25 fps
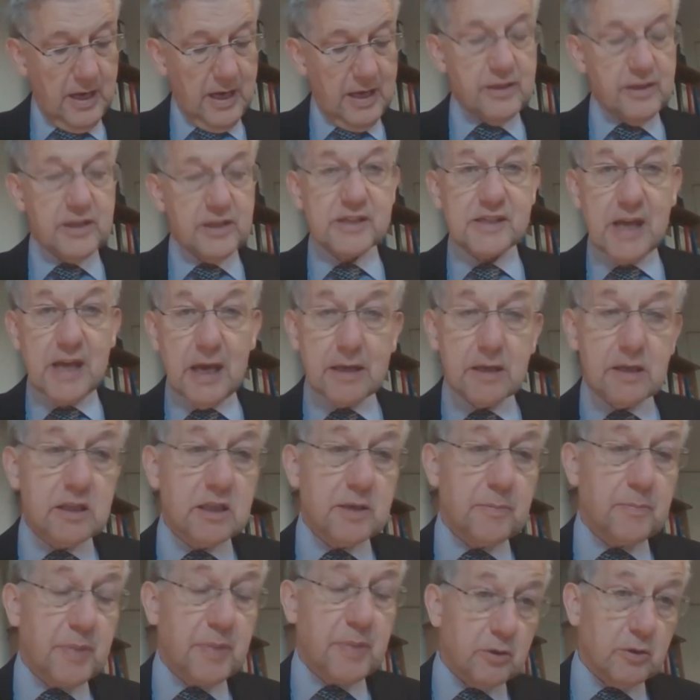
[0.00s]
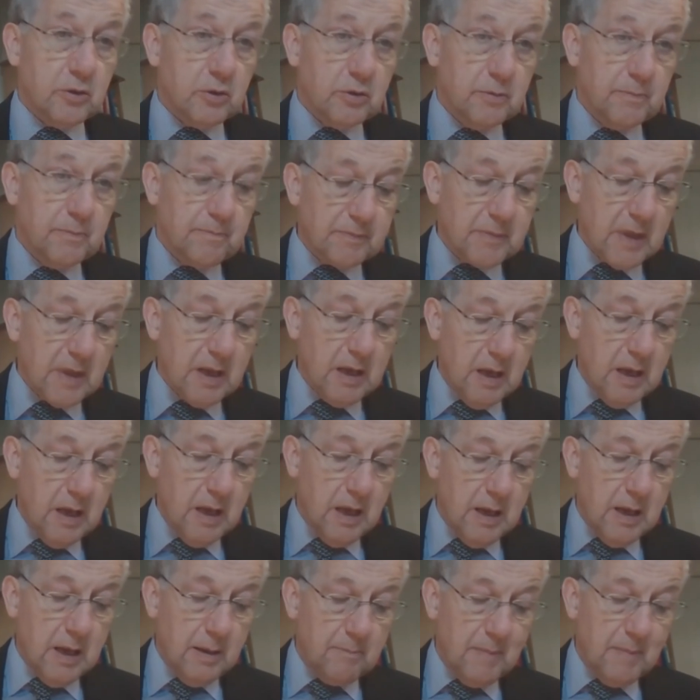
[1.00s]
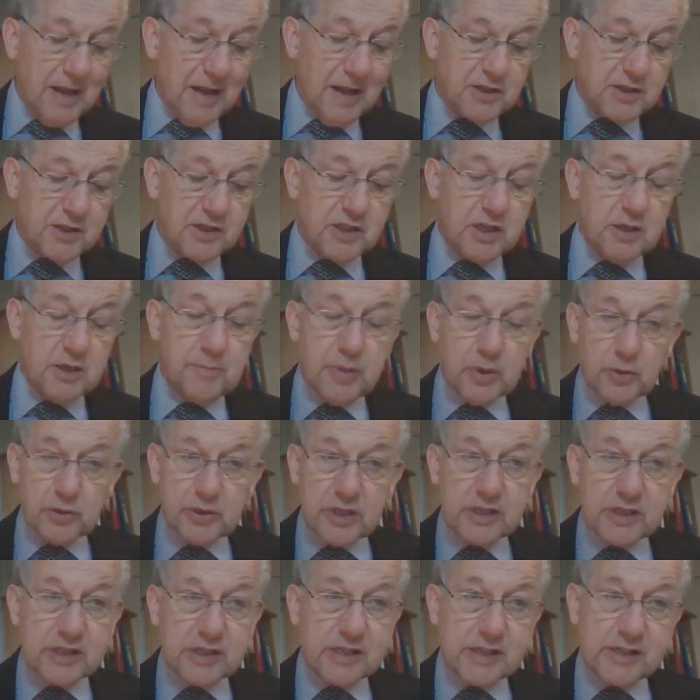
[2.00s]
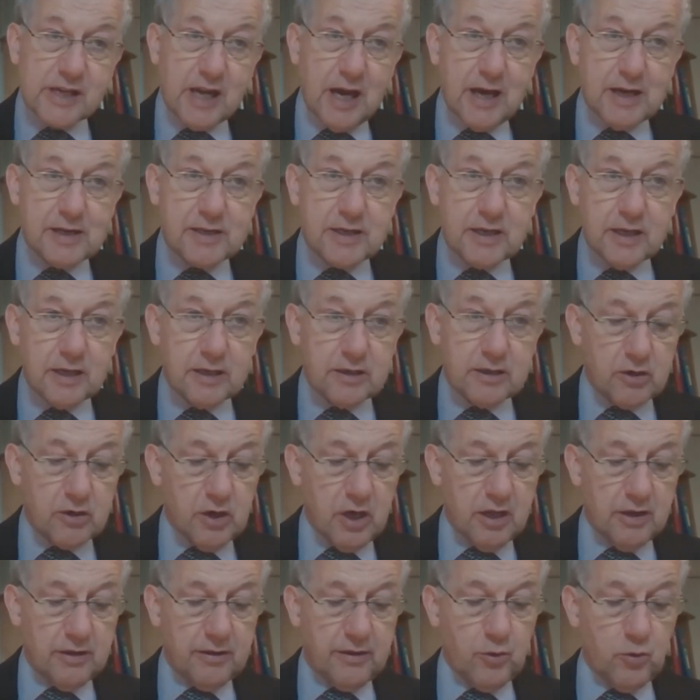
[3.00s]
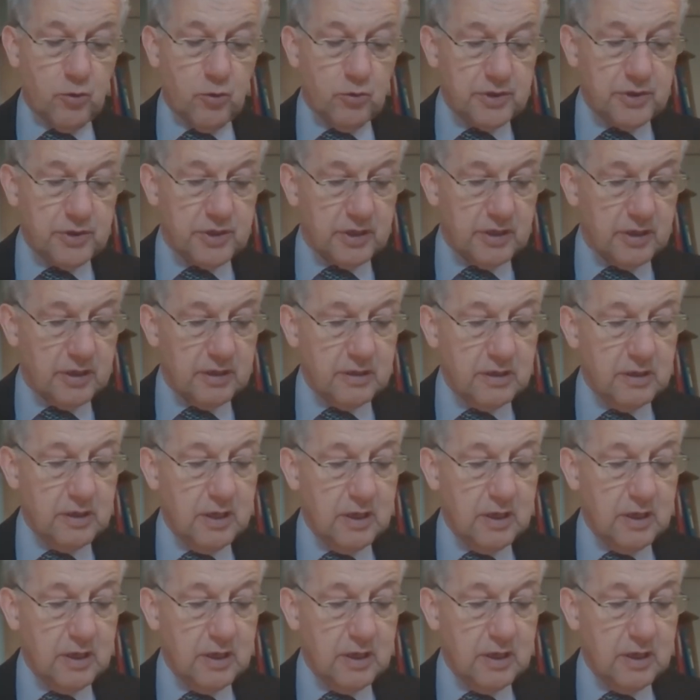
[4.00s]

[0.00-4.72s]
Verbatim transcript: In the second appeal, Manchester Building Society and Grant Thornton